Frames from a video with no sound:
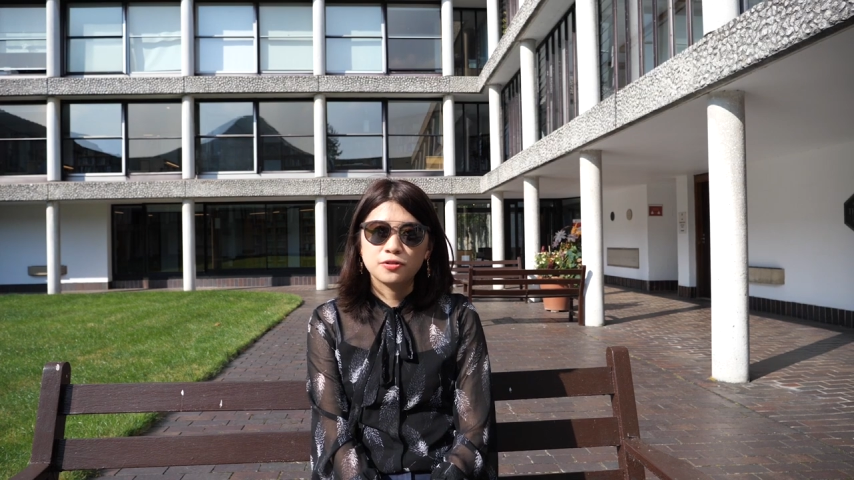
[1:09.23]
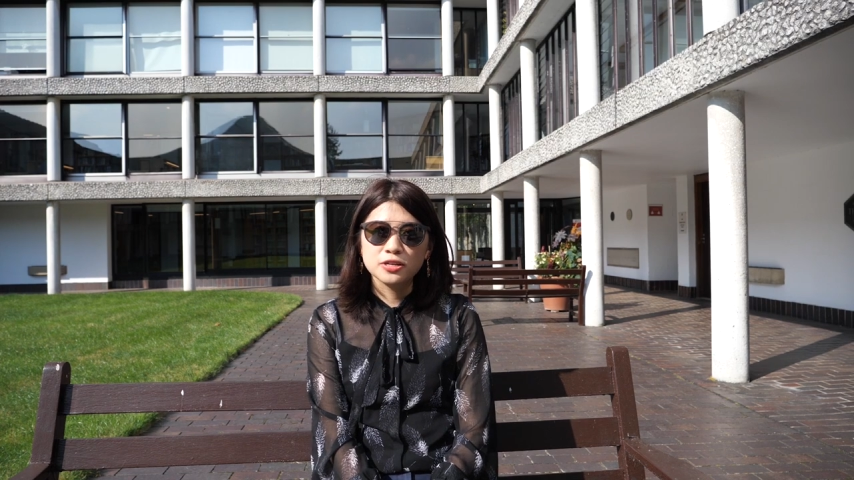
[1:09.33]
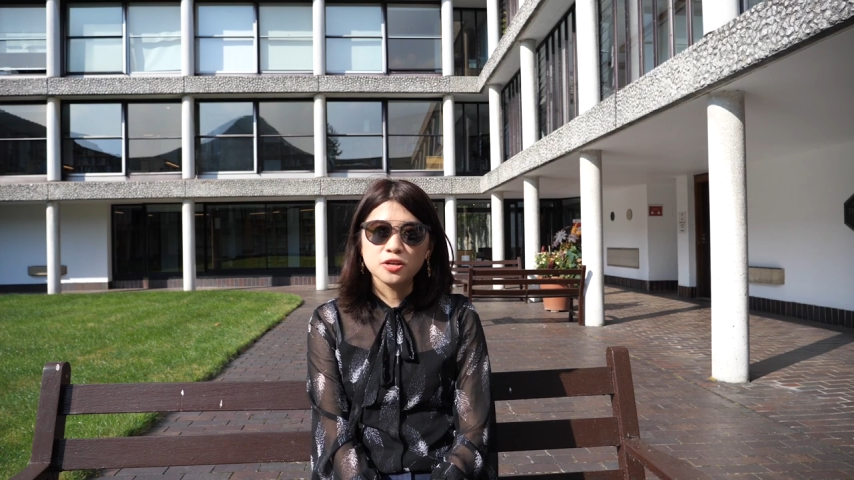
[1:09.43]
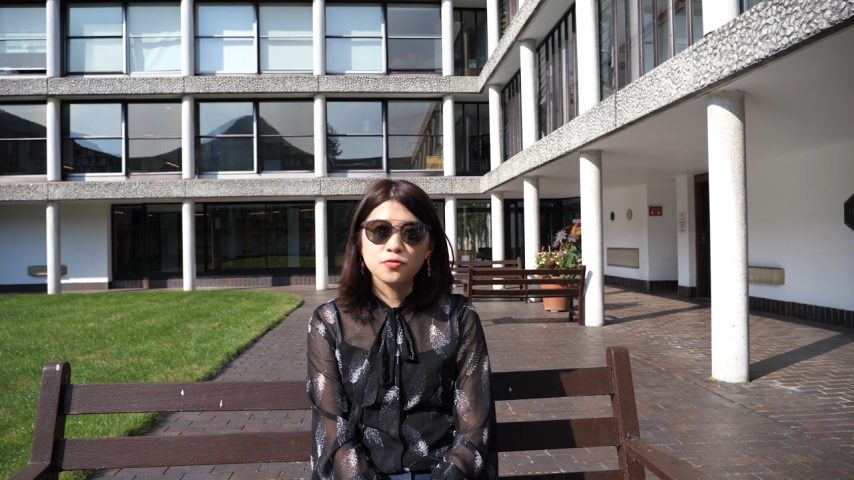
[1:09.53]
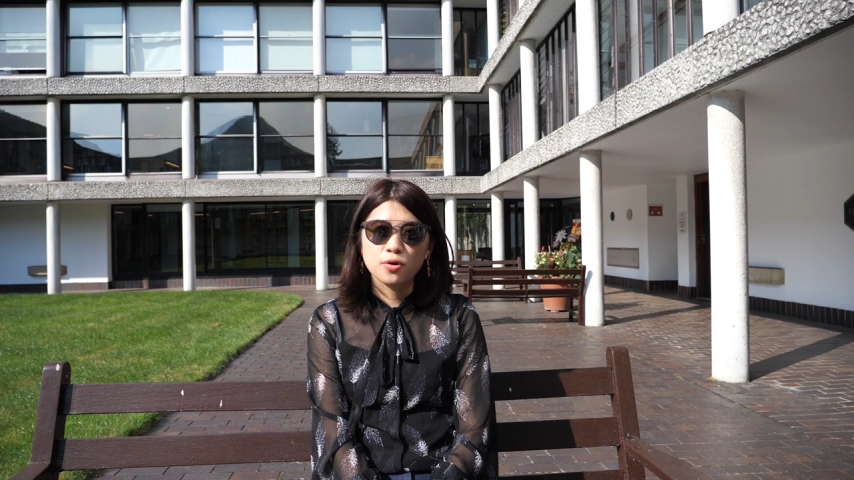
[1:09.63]

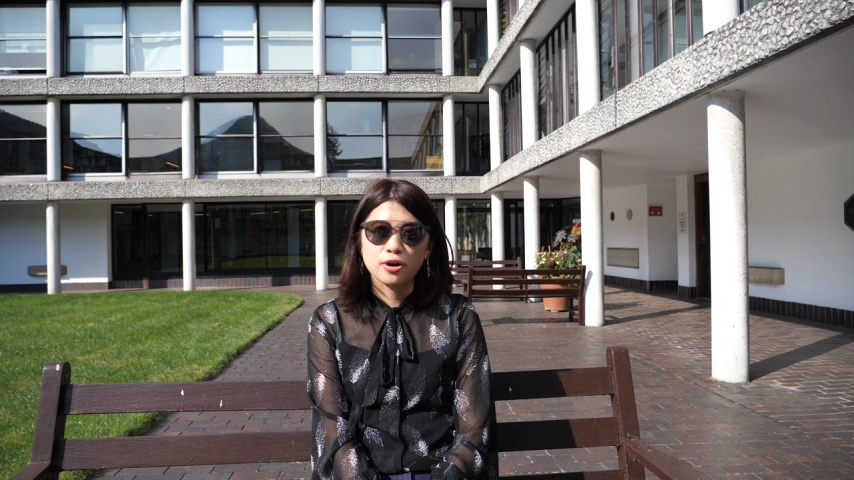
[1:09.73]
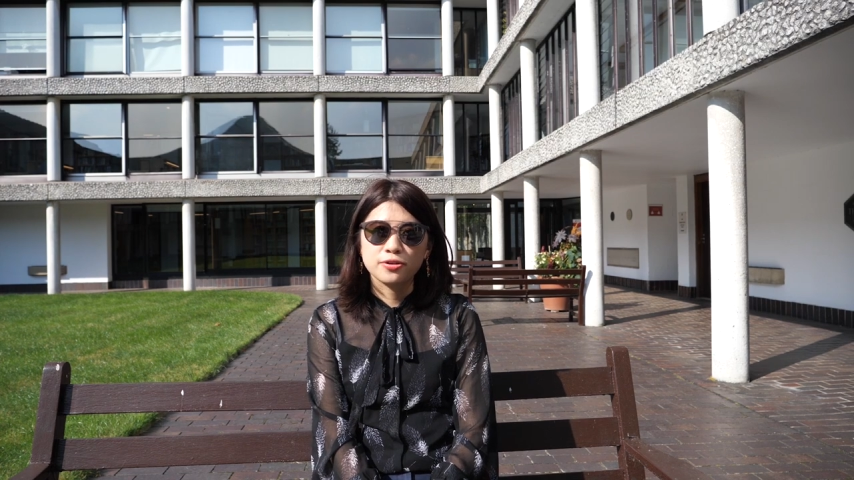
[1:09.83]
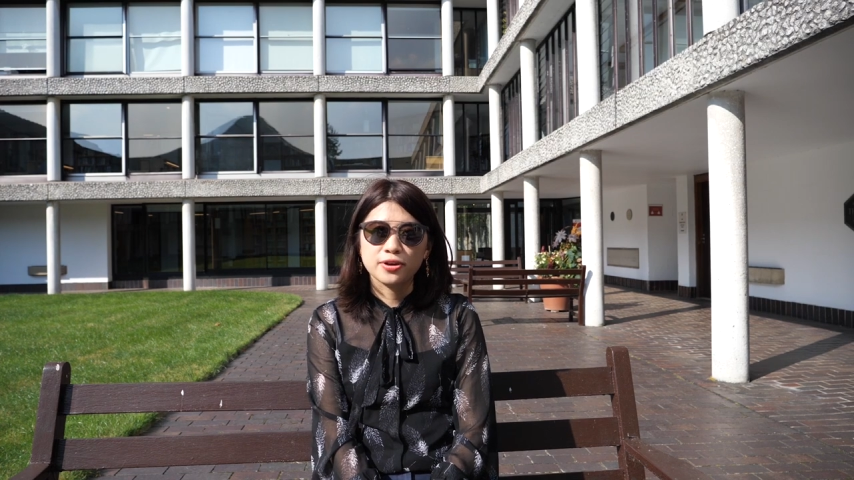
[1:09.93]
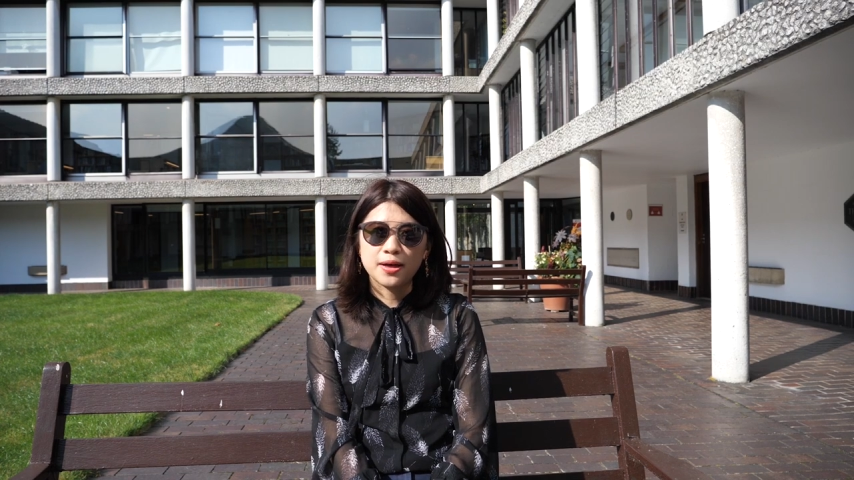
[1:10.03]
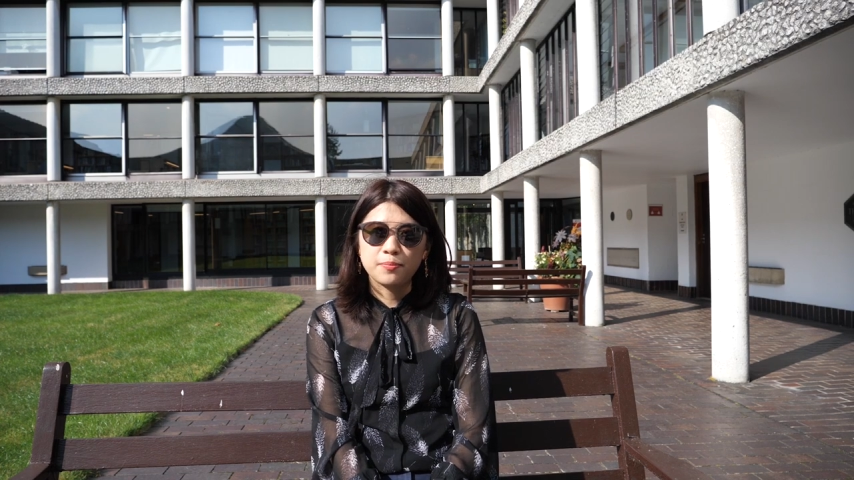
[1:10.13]
First of all,
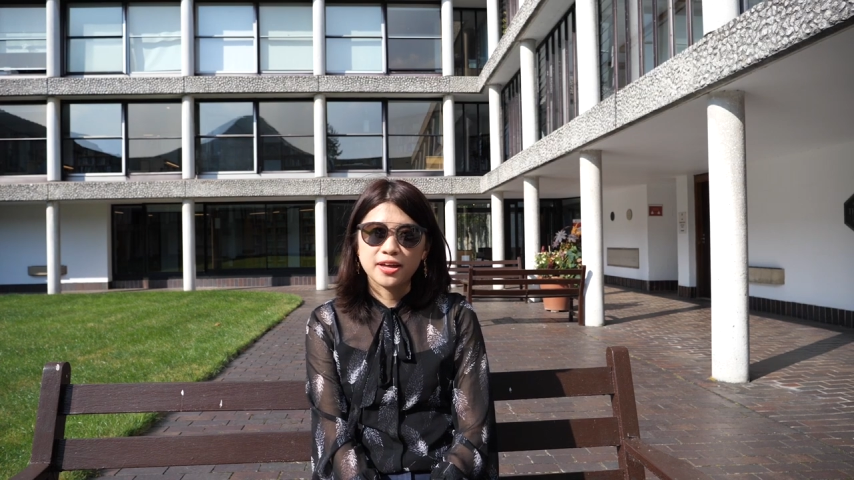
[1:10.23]
you can